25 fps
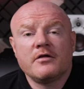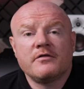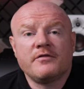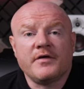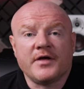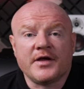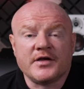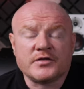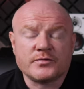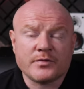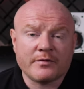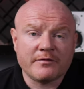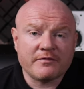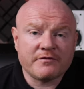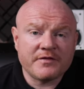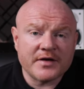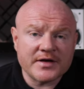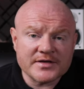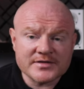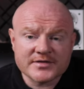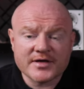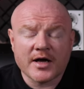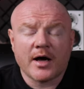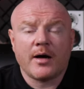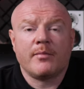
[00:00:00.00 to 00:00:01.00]
things, when
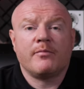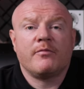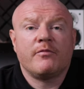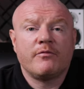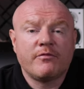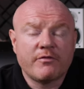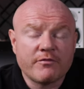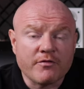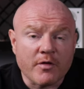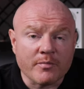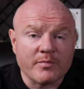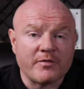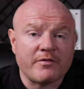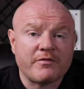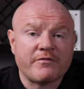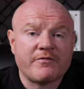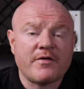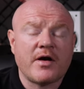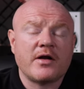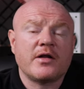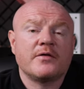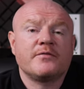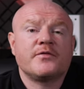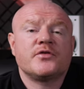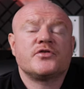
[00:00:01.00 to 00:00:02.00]
things come from the
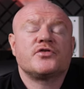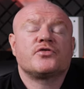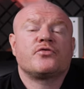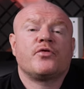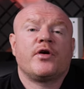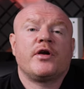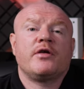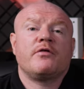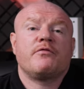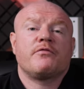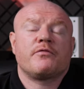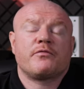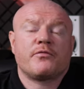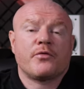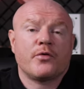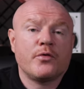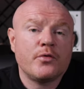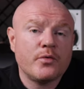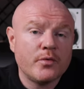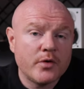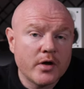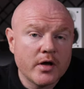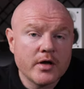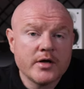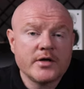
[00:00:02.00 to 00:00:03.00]
front of the screen
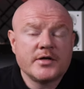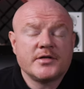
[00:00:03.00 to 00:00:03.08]
through